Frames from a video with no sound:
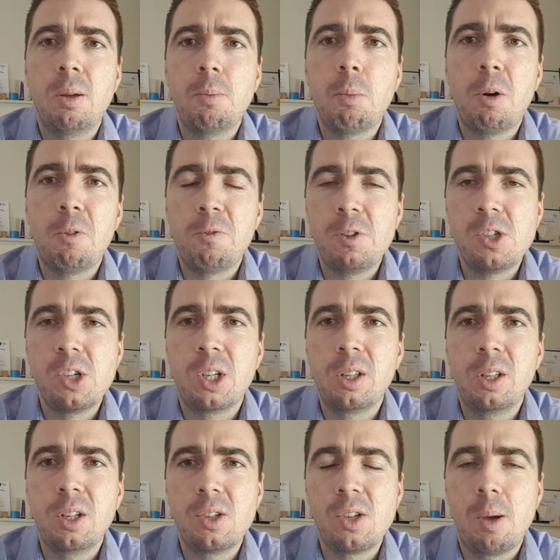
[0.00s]
my
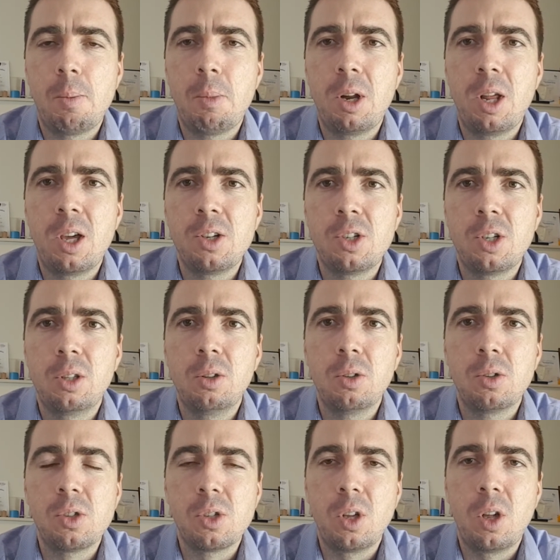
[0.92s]
physical examination
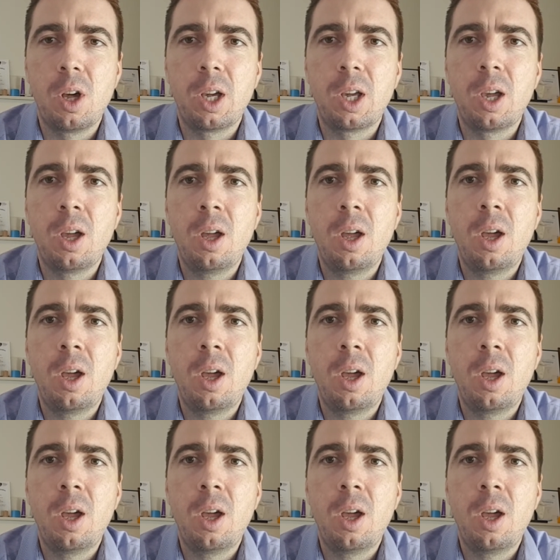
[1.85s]
looks like